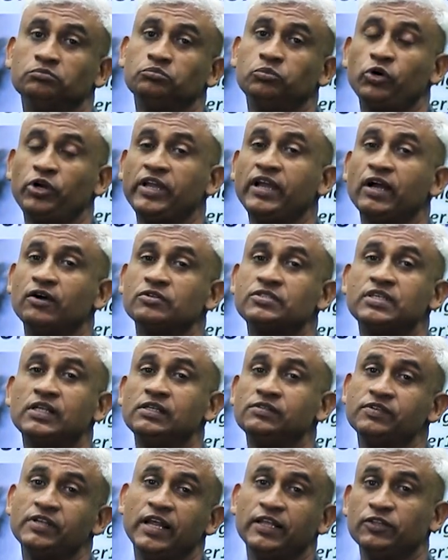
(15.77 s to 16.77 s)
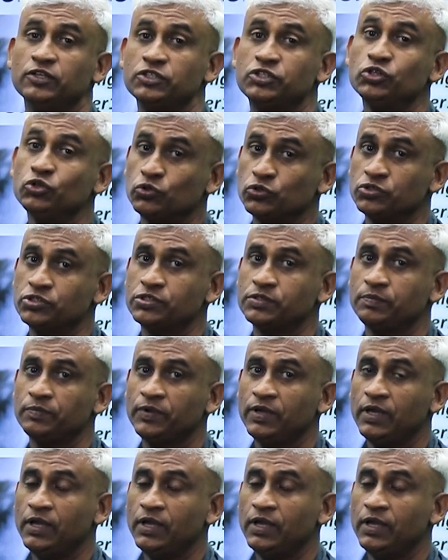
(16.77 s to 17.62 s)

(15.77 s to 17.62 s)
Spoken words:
putting ourselves in other shoes.